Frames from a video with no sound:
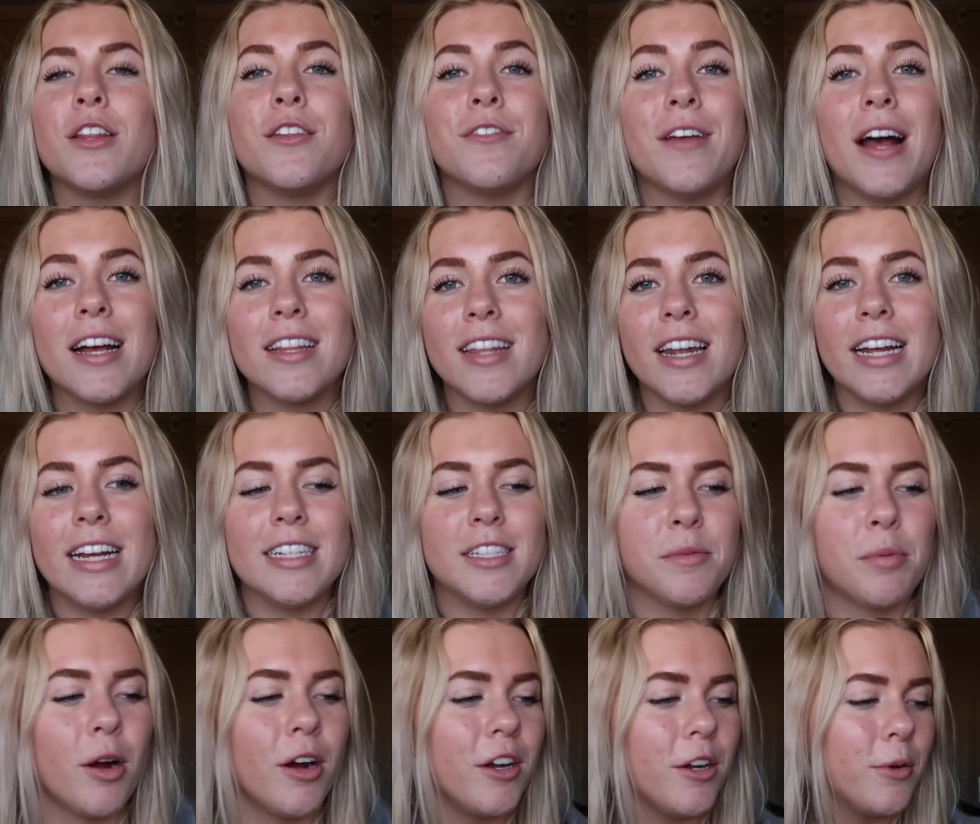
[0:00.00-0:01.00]
So the fact that I get
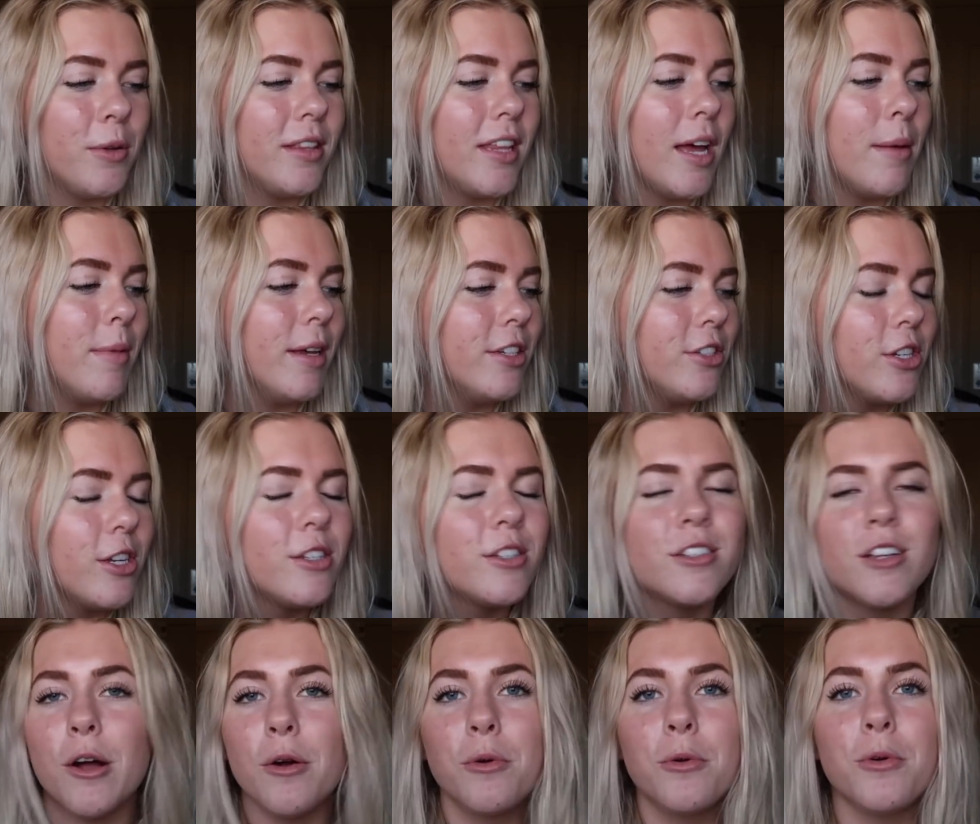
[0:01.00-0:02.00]
to partner with them is
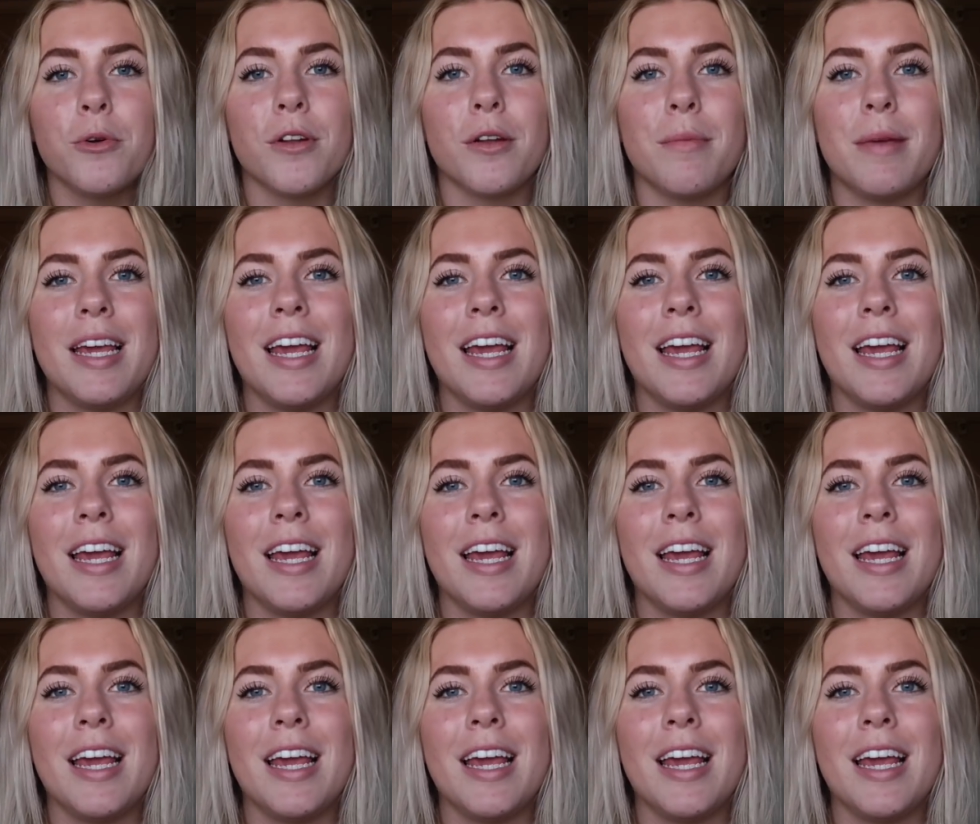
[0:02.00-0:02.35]
just so cool to